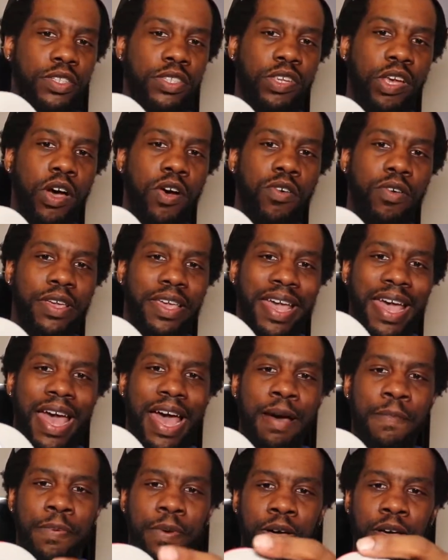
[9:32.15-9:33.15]
toe
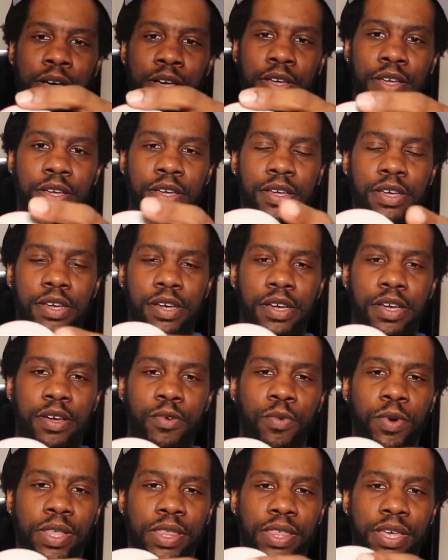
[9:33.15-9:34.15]
cap
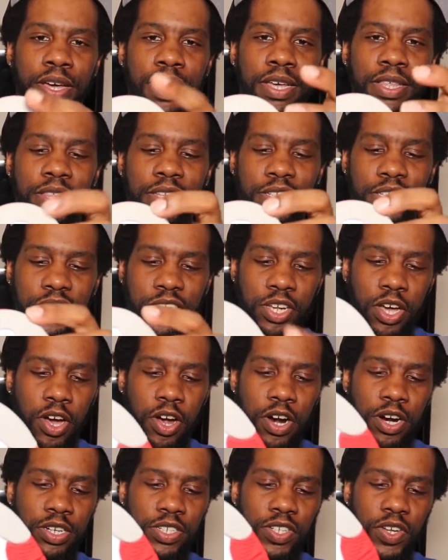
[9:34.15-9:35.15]
with uh, the
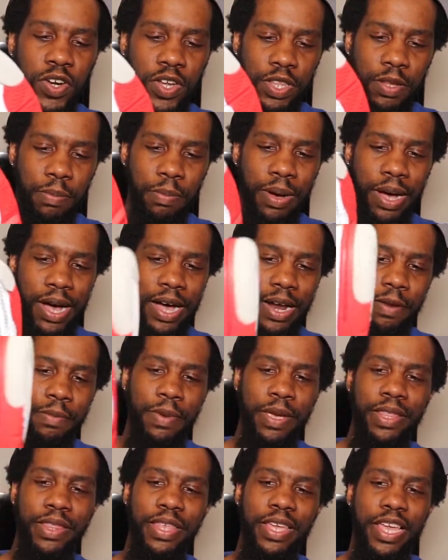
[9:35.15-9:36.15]
stars on the bottom,
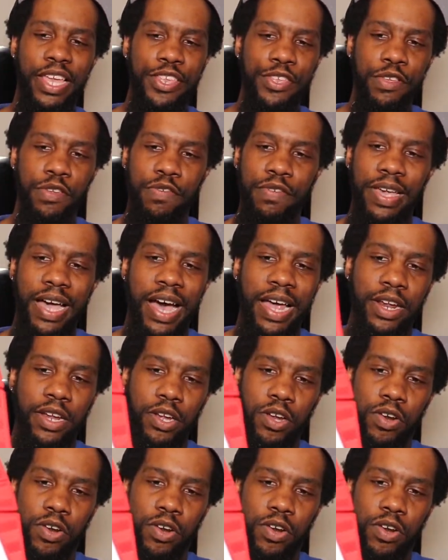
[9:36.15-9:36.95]
and then you've got a